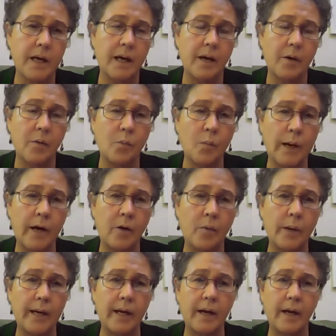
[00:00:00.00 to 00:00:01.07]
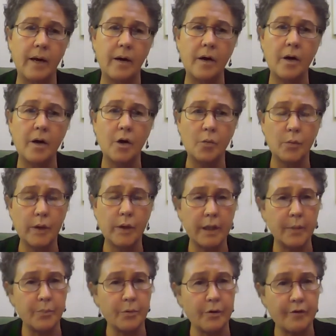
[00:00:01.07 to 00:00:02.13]
where we are
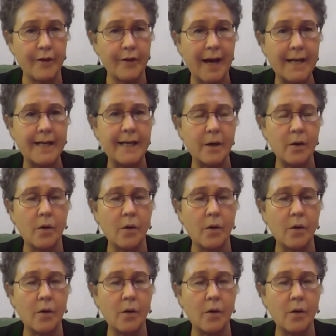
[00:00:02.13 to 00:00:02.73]
really providing